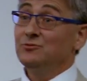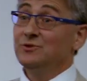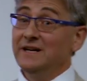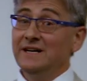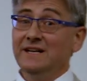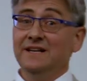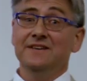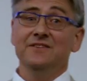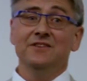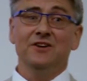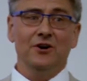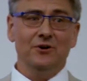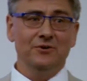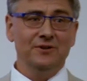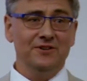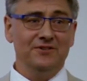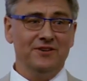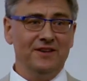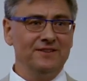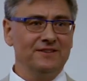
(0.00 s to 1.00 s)
really the
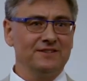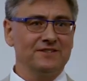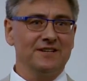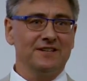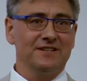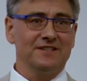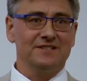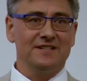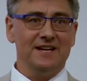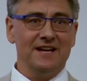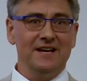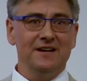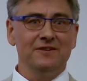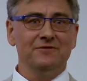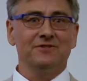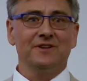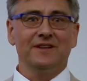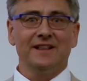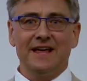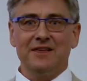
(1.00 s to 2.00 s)
only thing that's going to
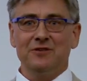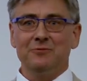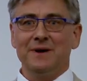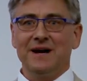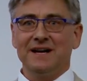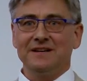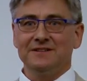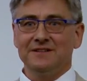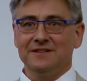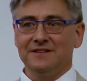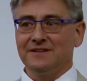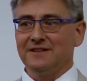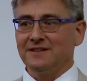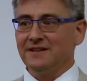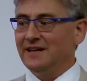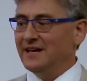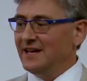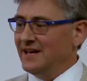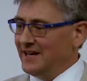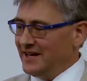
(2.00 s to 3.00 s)
save the leatherback
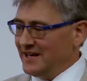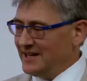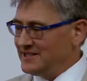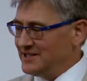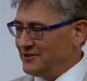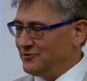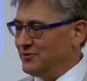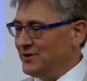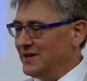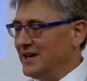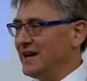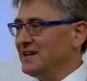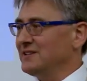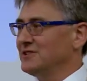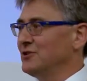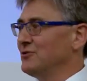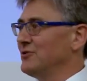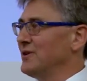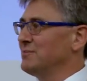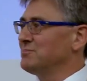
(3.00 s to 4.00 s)
turtle is if we get
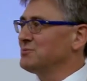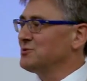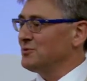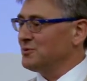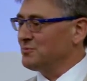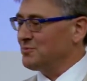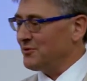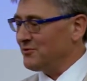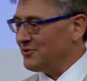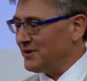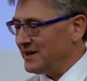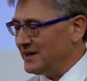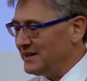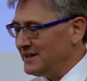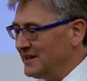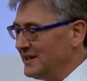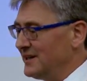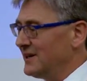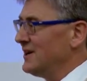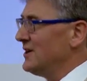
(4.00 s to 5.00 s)
to grips with
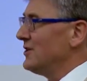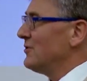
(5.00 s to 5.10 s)
providing